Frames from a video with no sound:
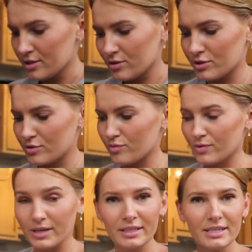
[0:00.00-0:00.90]
So just
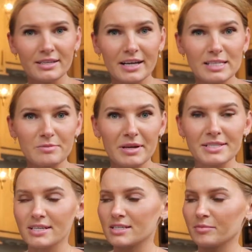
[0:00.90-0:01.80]
really nice
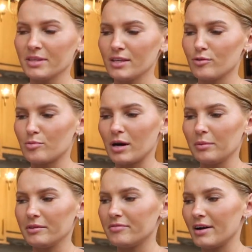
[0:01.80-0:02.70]
basics, something that you'd
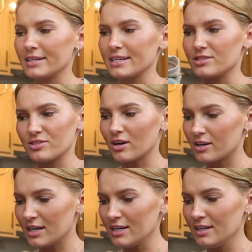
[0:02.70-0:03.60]
probably find at
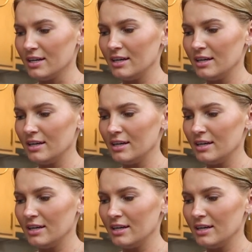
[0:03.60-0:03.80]
Zara.